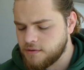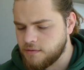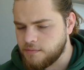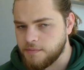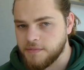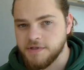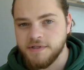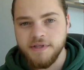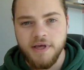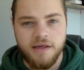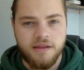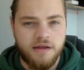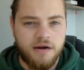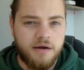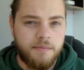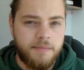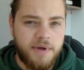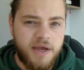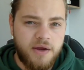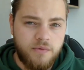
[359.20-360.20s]
mistake that I
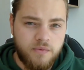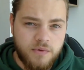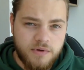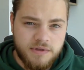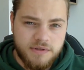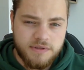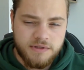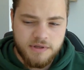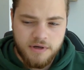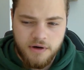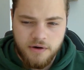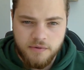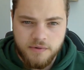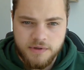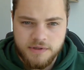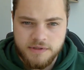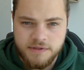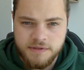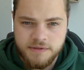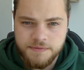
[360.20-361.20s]
made was I
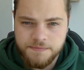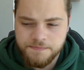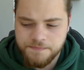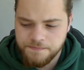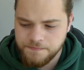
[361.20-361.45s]
was